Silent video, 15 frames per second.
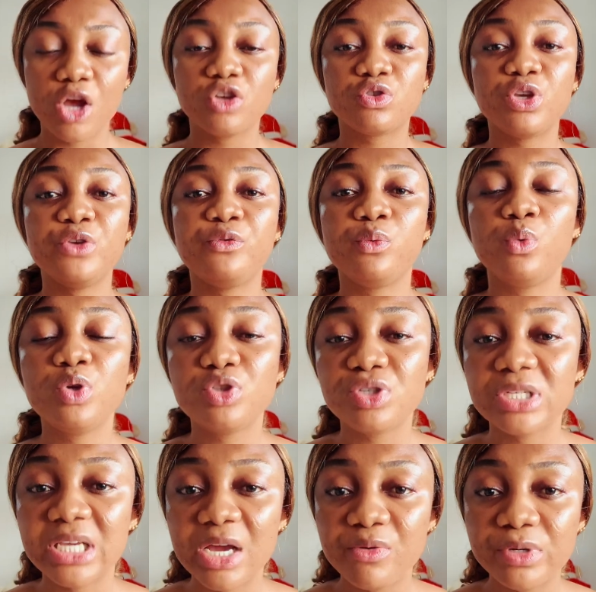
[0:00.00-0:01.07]
So if you want to
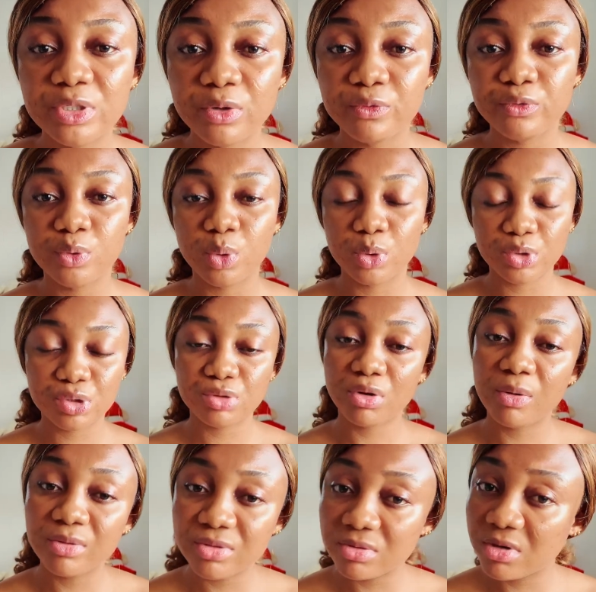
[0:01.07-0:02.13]
get rid of your
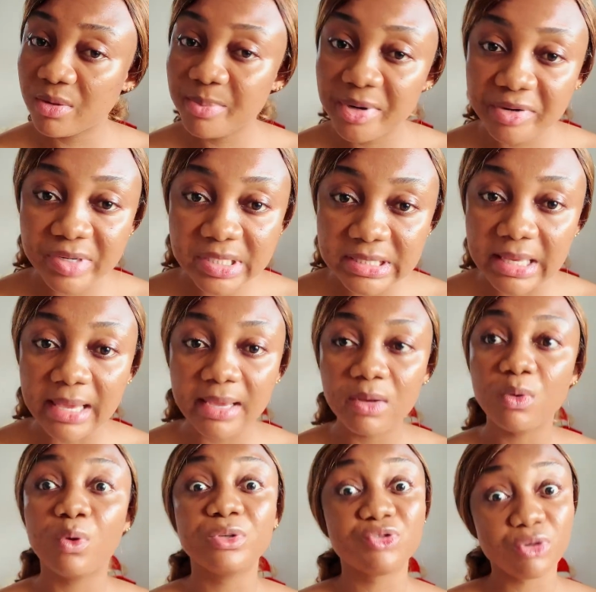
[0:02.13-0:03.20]
strawberry skin
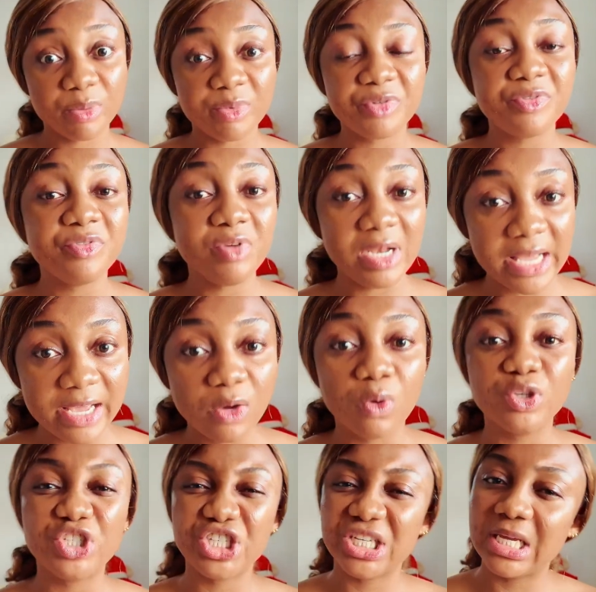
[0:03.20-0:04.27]
or strawberry leg or
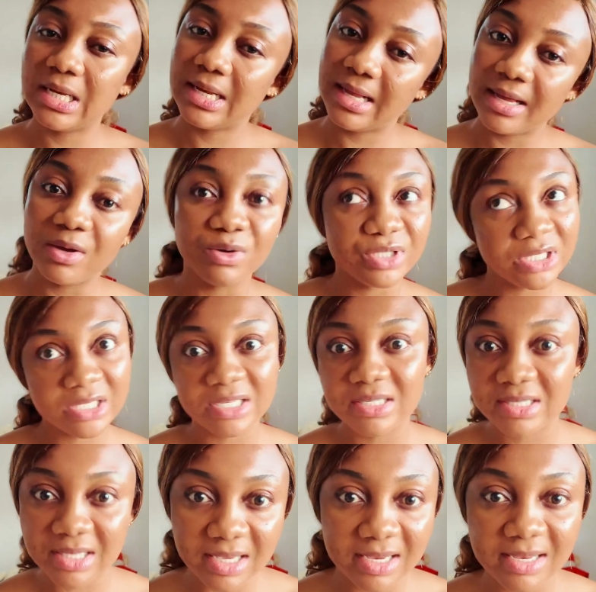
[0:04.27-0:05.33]
chicken
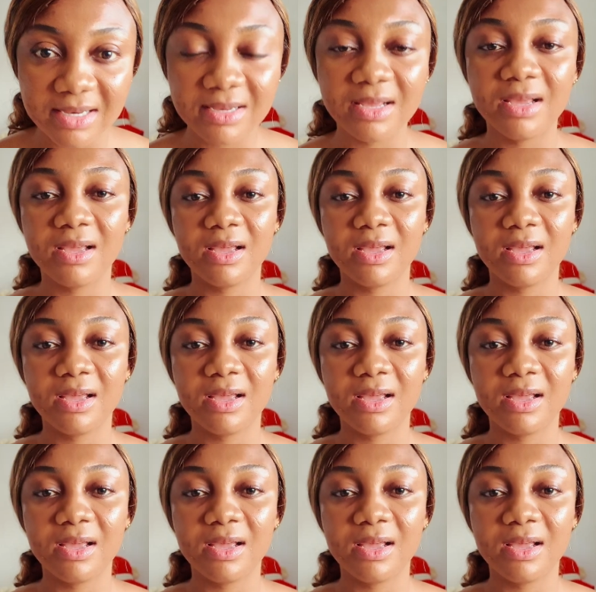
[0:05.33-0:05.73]
skin,